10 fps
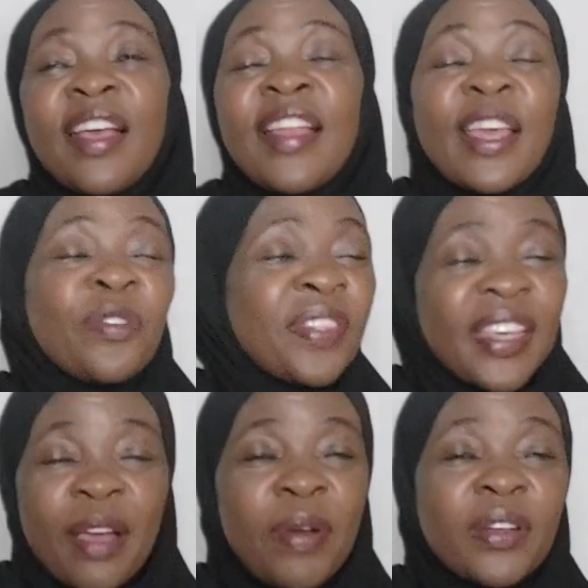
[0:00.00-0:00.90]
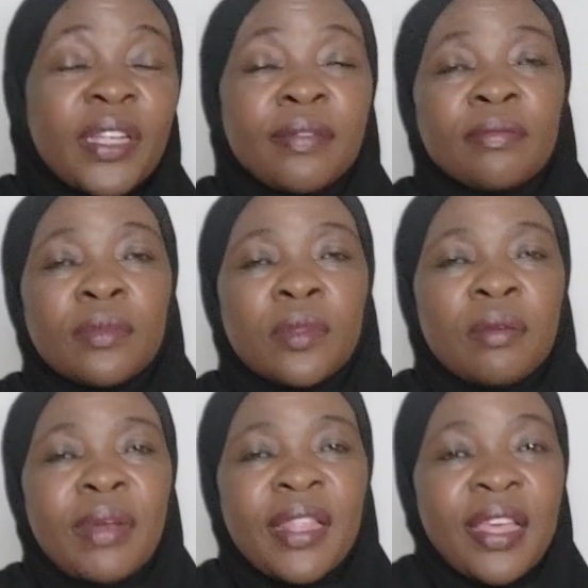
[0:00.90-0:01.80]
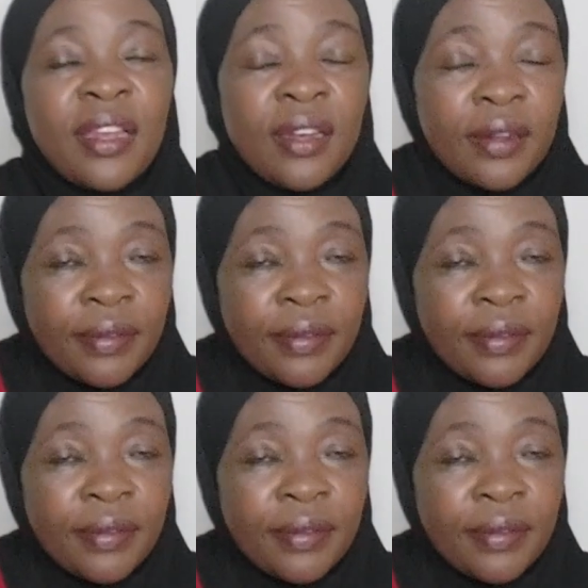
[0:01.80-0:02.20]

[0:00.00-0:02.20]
like you think about it, but then